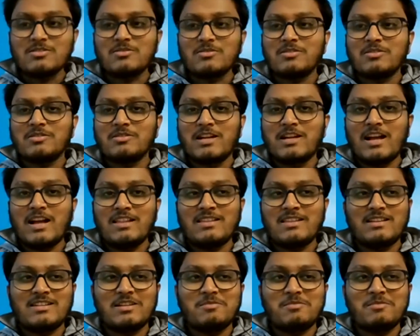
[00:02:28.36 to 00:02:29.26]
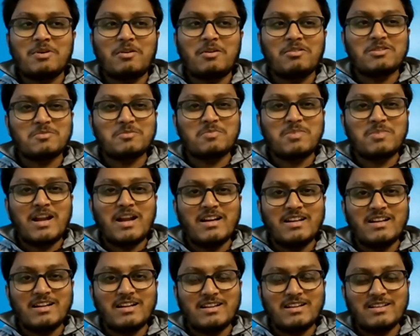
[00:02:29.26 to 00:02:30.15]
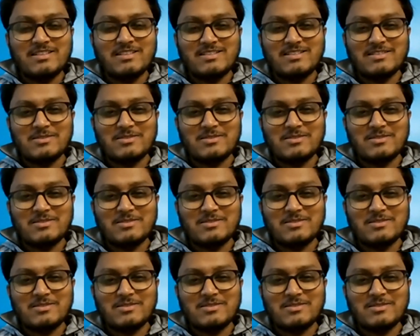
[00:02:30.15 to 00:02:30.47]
So at that time, I was planning.